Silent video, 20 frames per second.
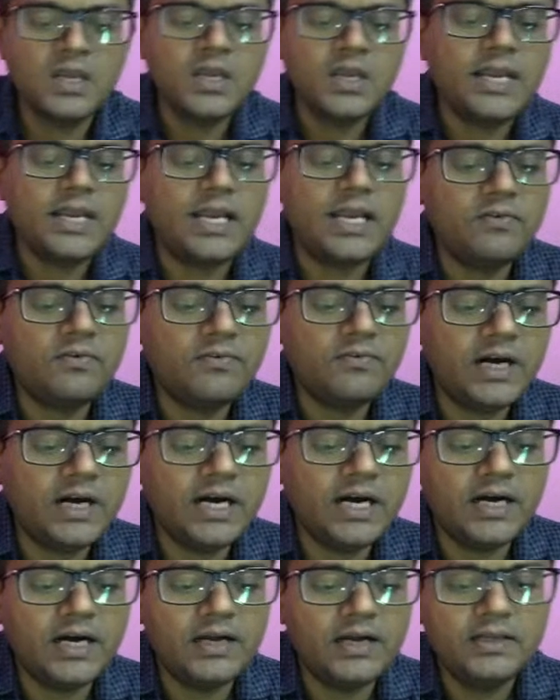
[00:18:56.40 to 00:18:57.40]

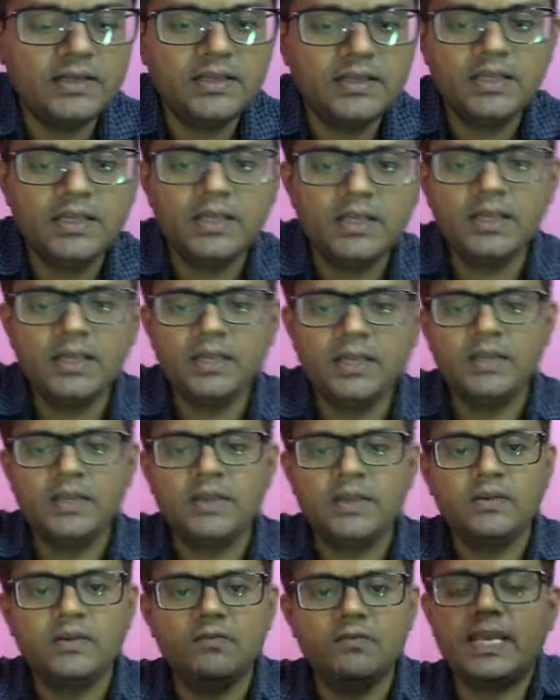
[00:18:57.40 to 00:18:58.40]
Now
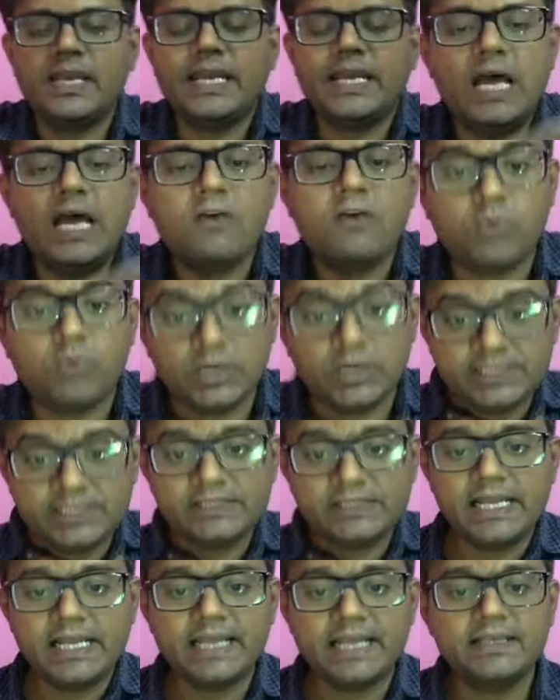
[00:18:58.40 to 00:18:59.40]
we can have
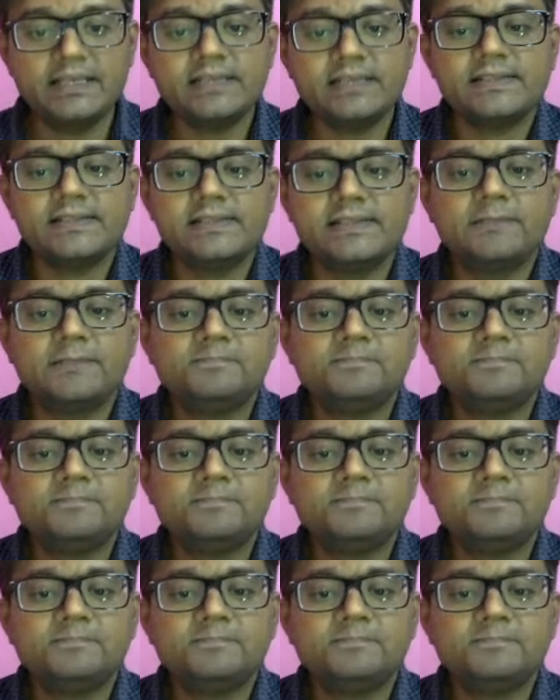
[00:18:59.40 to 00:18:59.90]
questions like this,